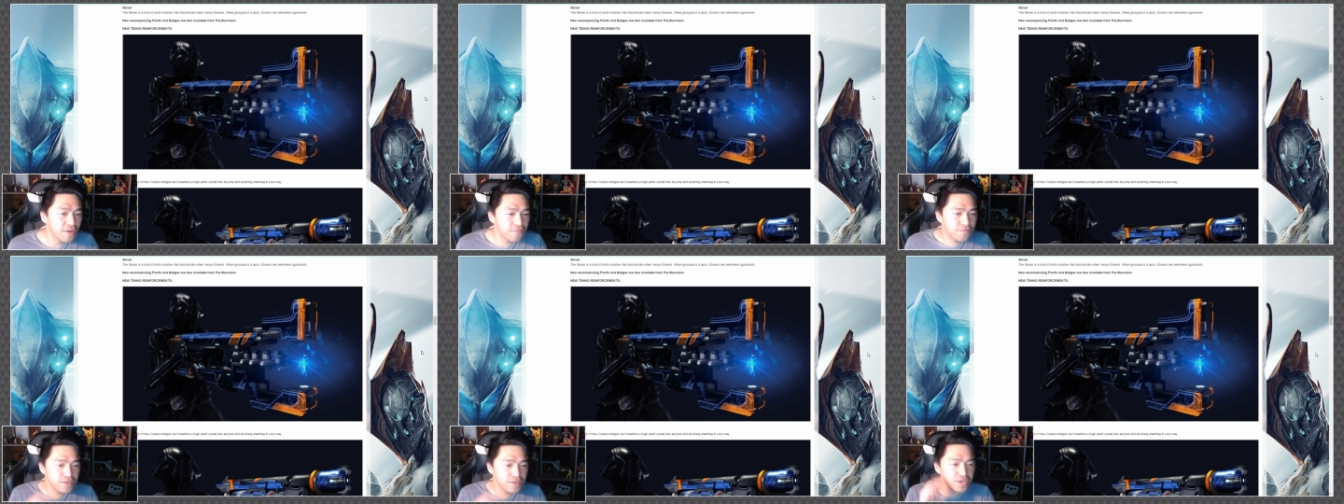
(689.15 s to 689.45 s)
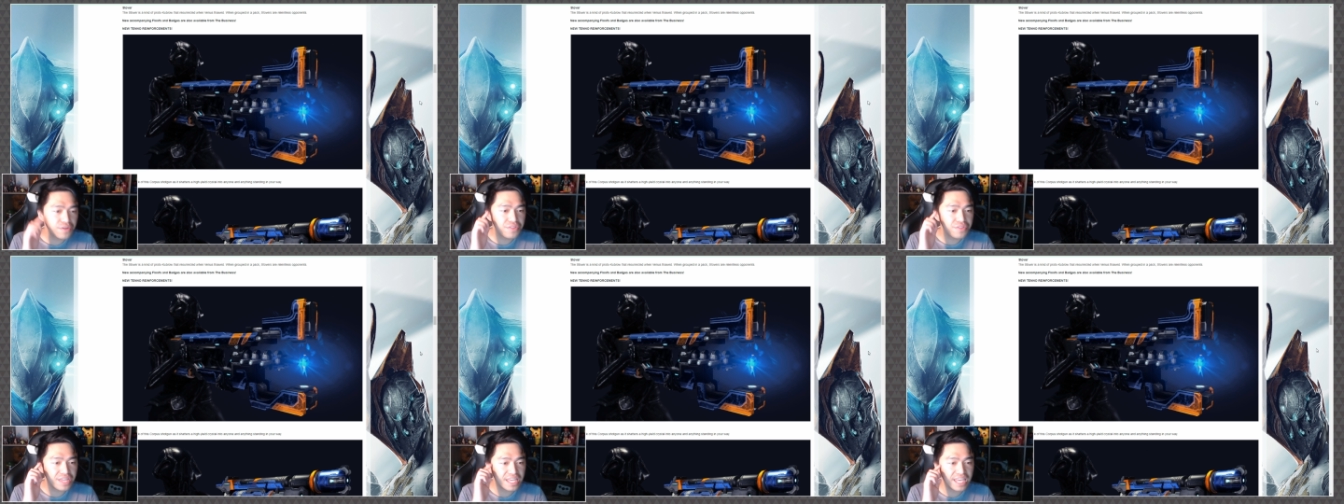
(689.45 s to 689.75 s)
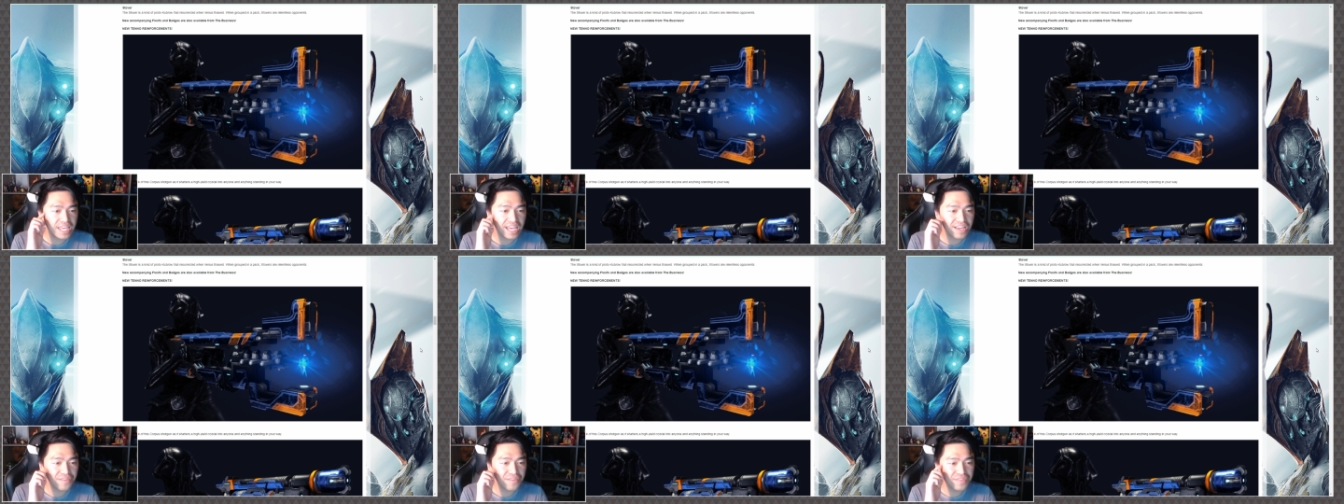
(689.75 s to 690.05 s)
Feel the
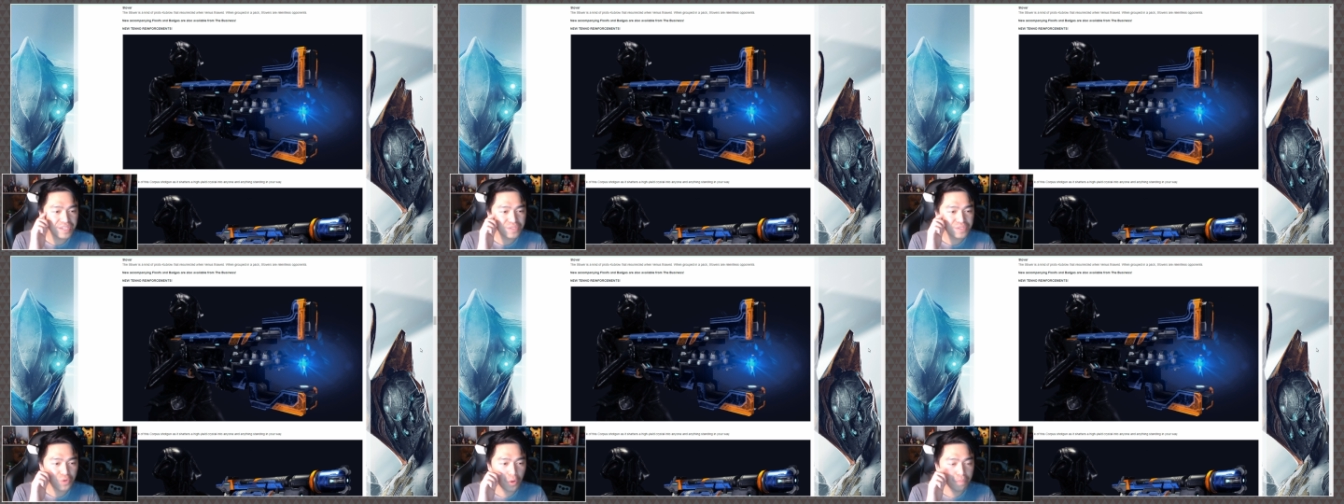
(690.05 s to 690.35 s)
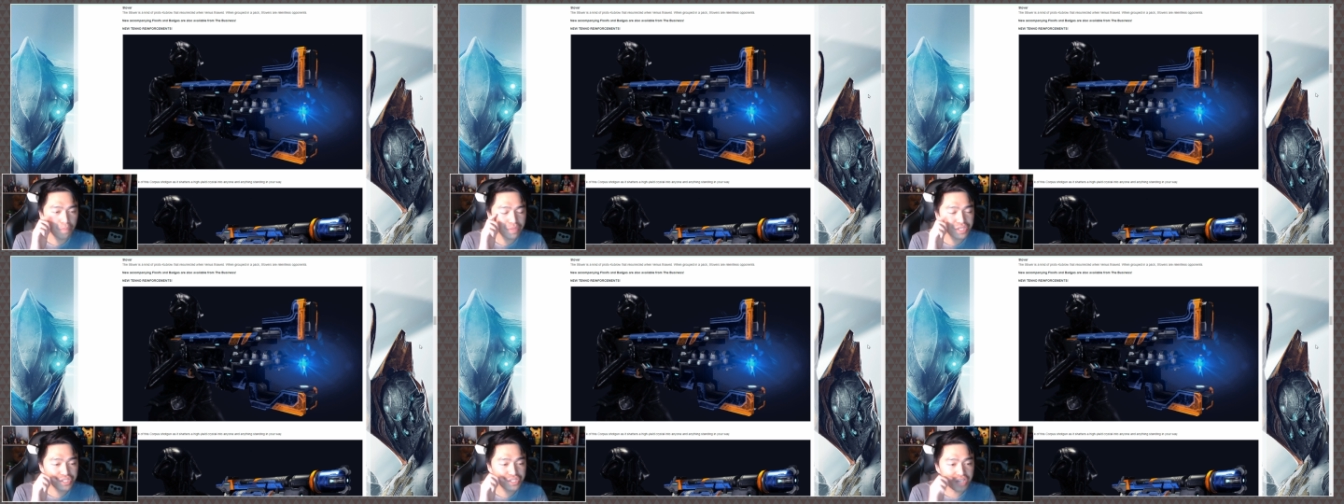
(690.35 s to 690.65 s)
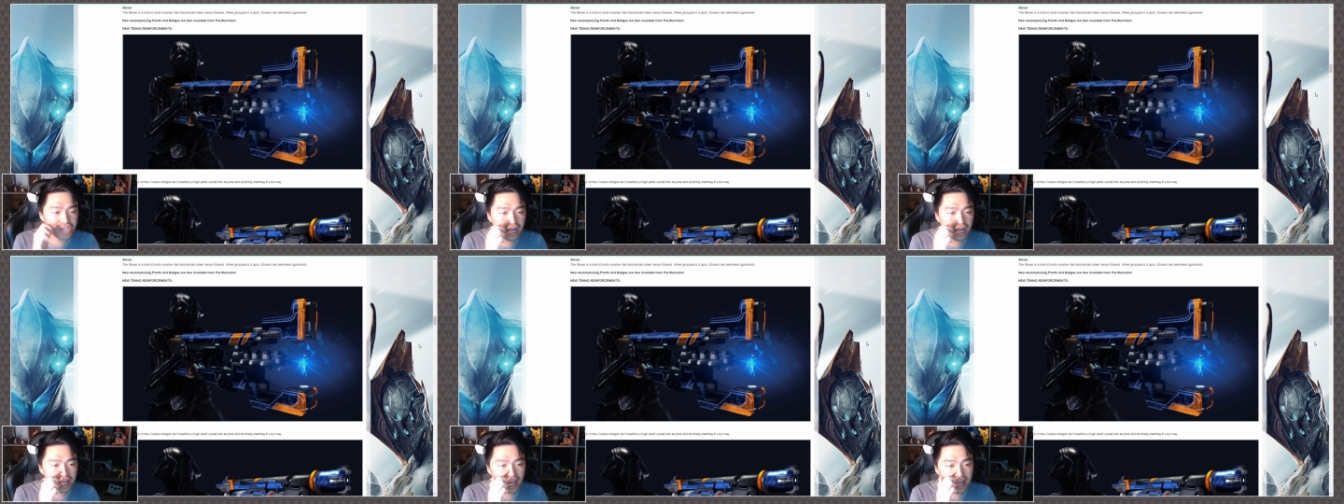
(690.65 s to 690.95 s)
kick of this corpus
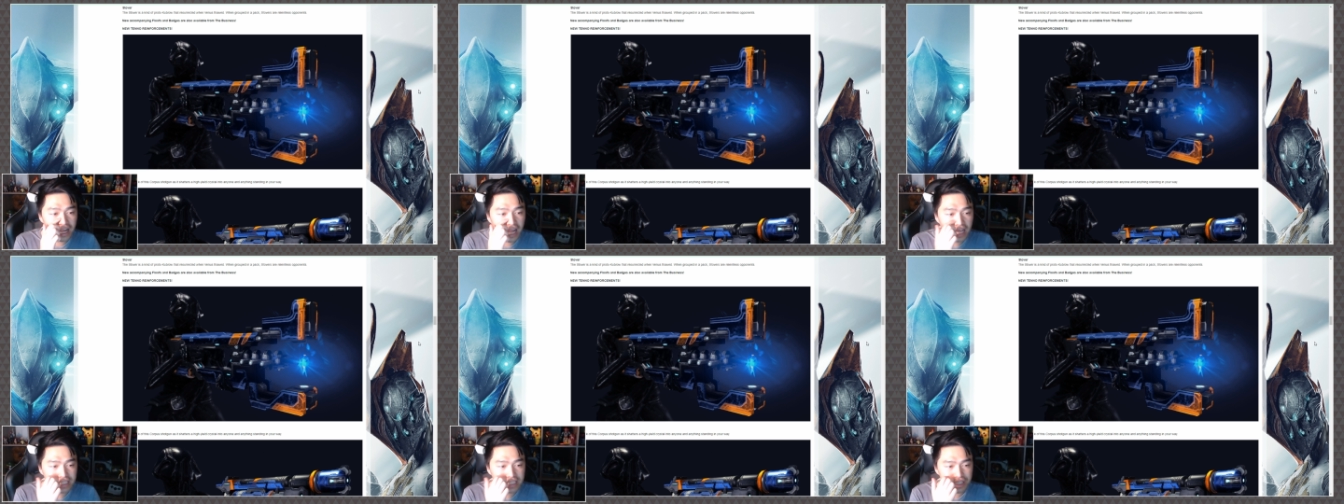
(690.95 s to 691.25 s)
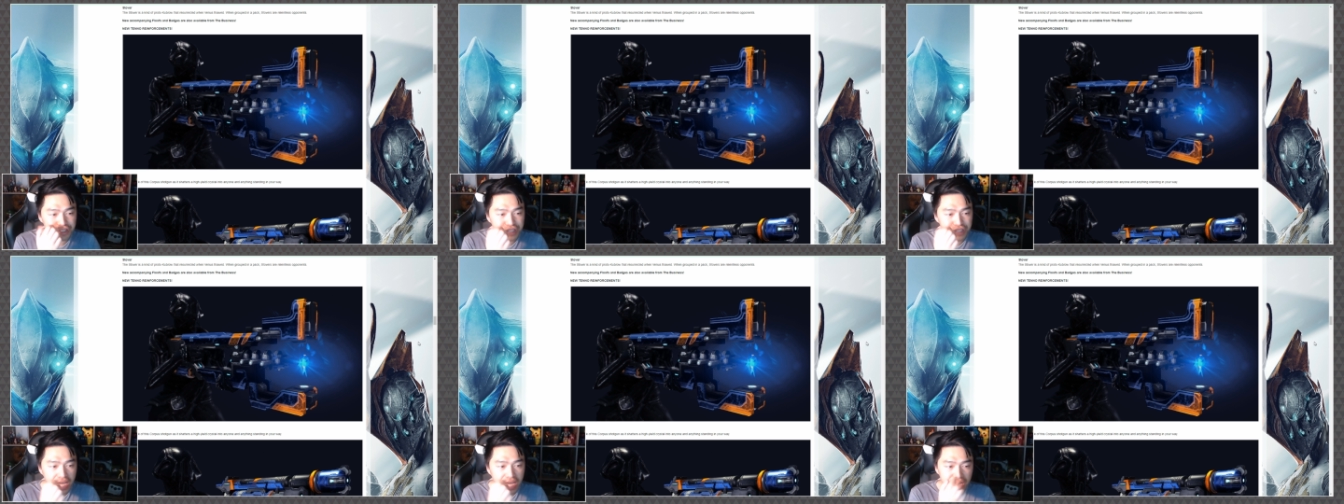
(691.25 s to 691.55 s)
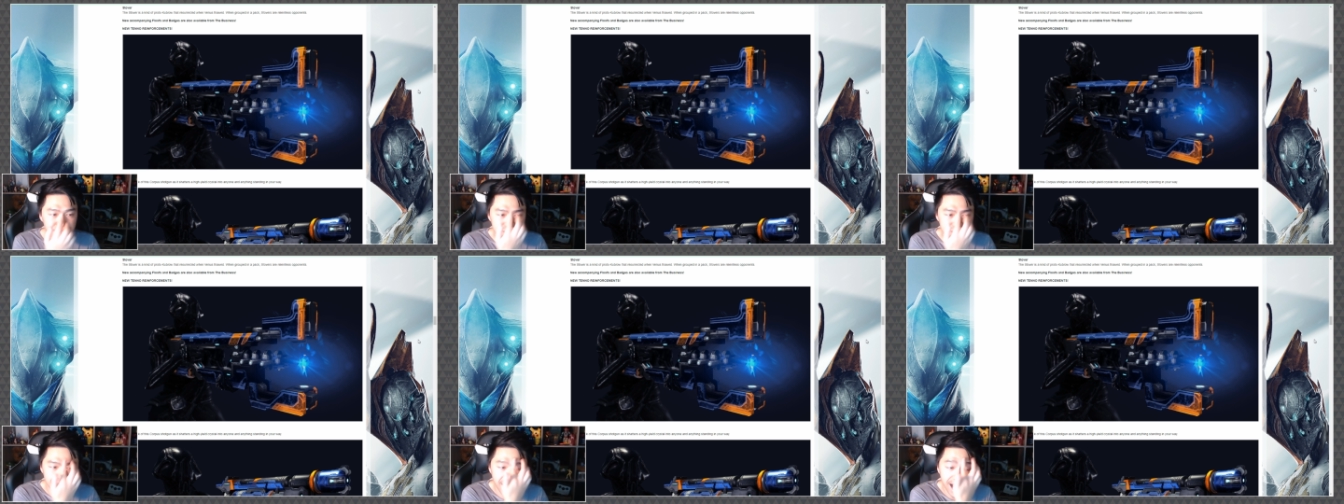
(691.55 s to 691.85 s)
shotgun as it
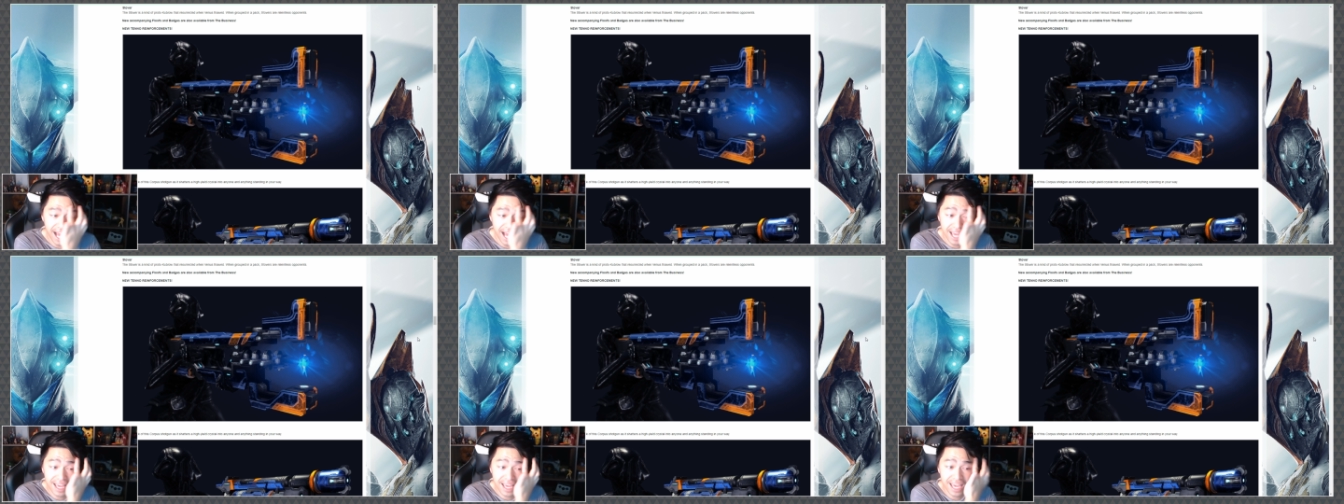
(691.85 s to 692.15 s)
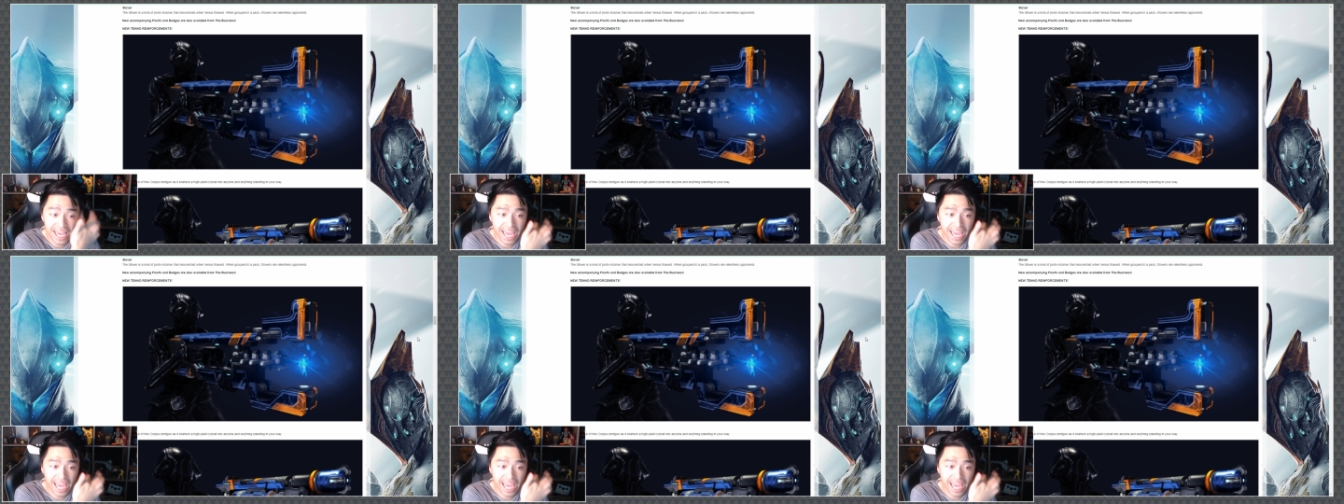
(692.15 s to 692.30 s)
shatters high,